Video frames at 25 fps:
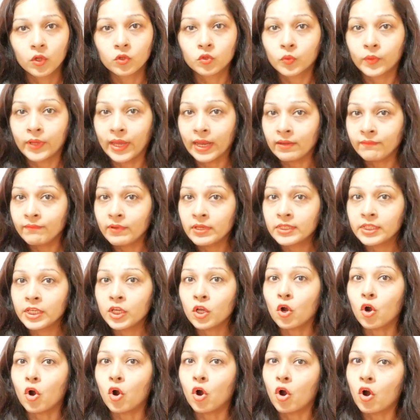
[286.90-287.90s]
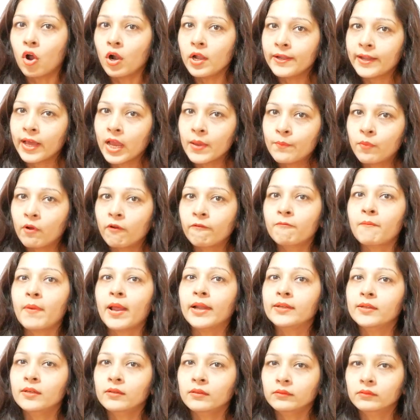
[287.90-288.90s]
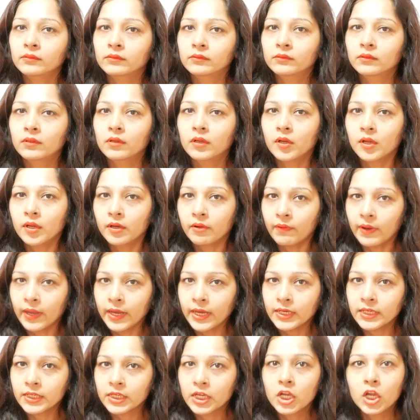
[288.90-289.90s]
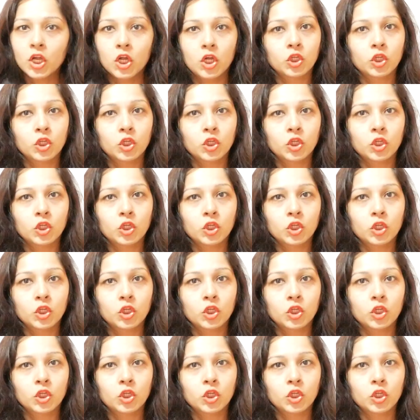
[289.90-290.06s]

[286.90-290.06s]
So can we see all type of matter, right?